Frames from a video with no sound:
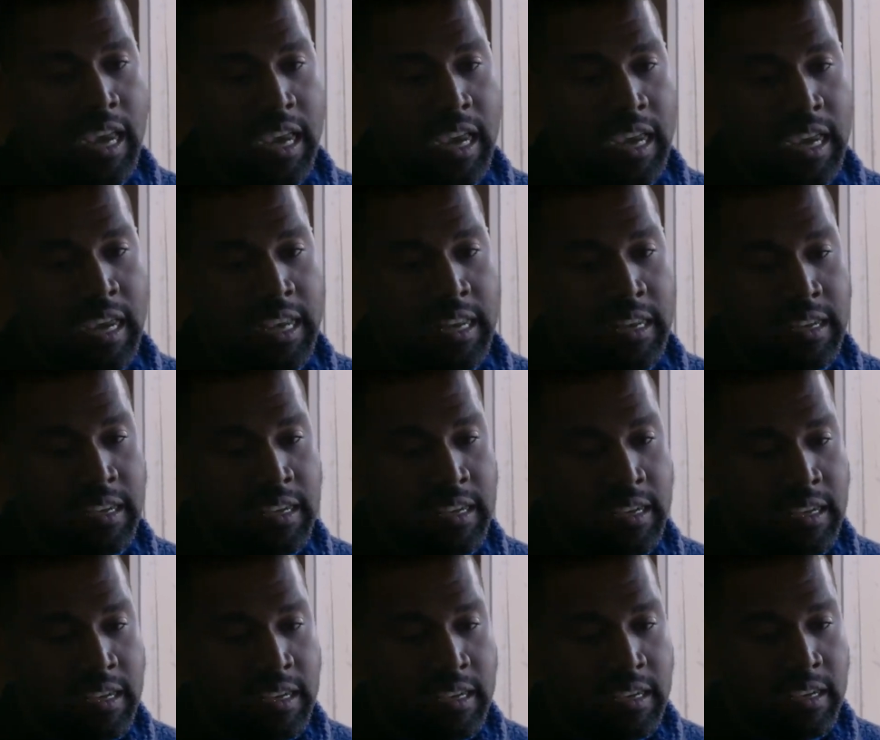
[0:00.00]
And
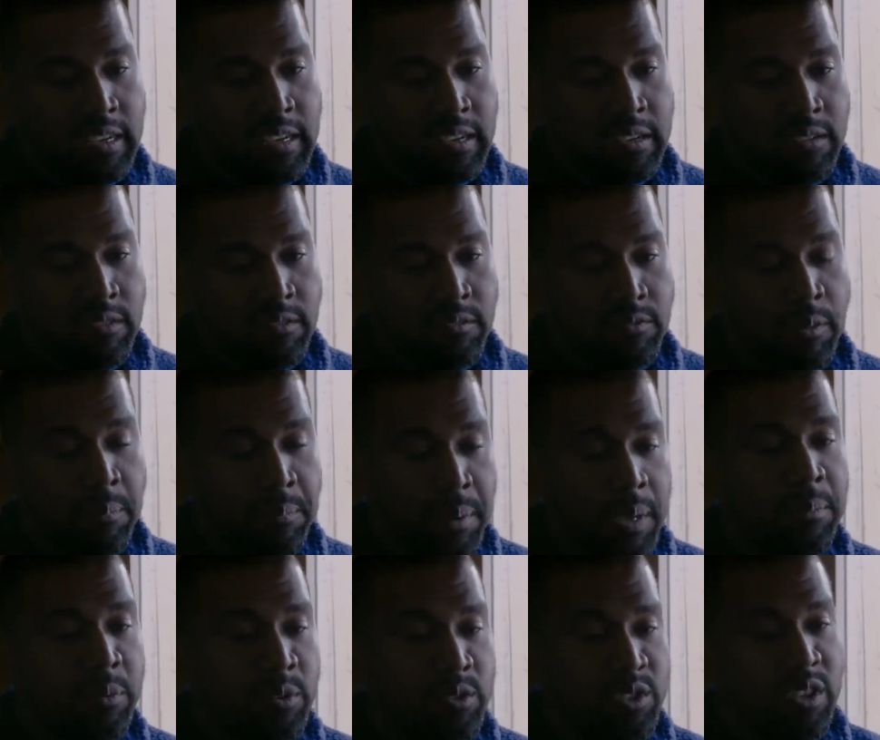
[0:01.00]
for
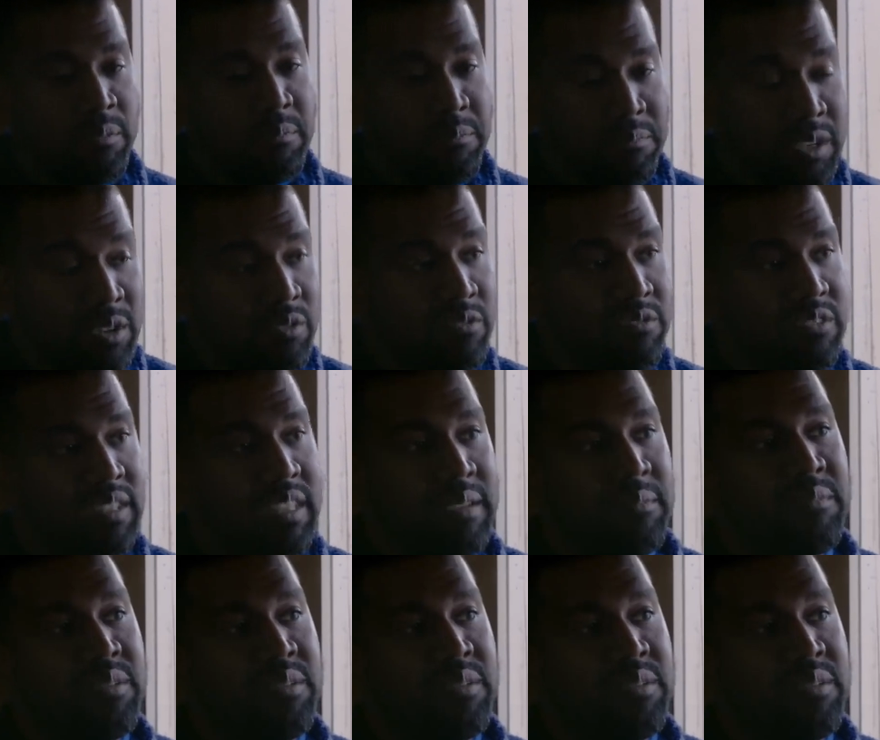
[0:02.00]
people to mute